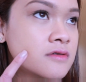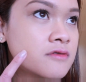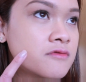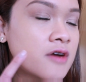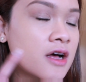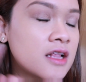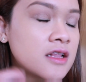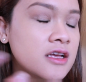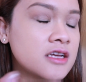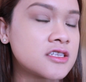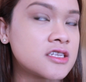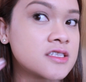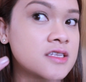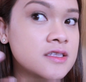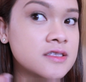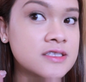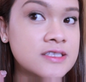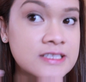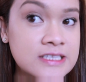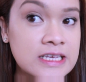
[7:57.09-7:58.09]
Well, it
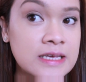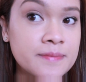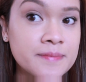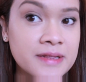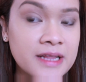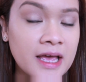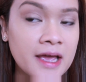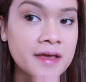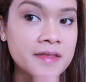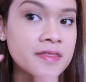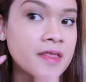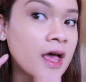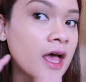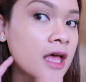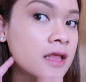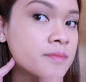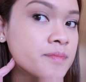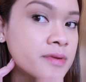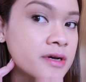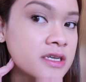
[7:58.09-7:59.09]
doesn't seem like
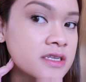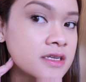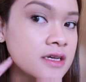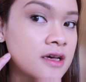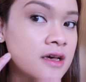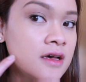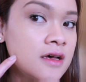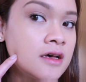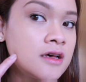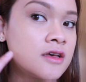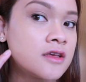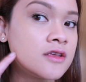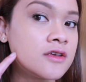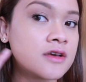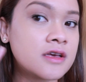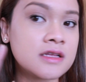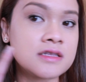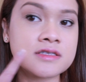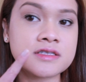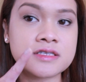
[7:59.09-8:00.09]
that, but
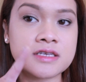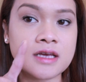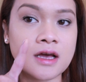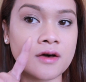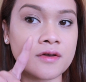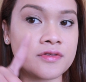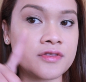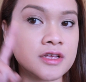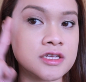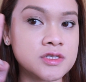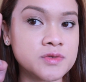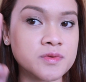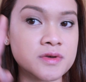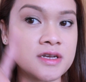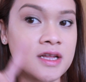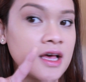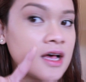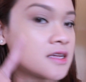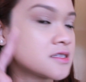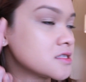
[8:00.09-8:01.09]
you can see how this
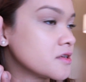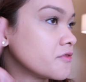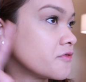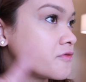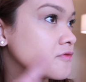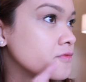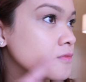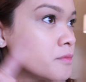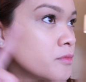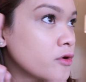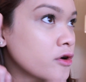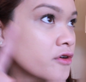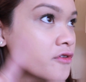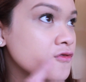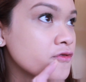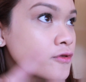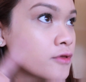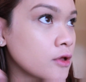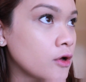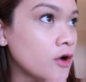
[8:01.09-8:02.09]
one has a more
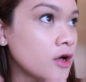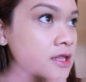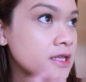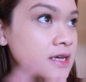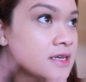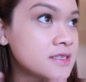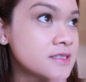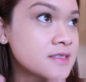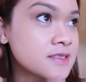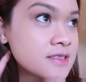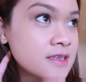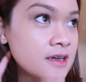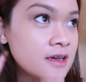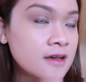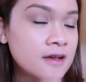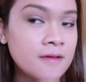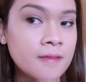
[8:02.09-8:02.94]
flawless,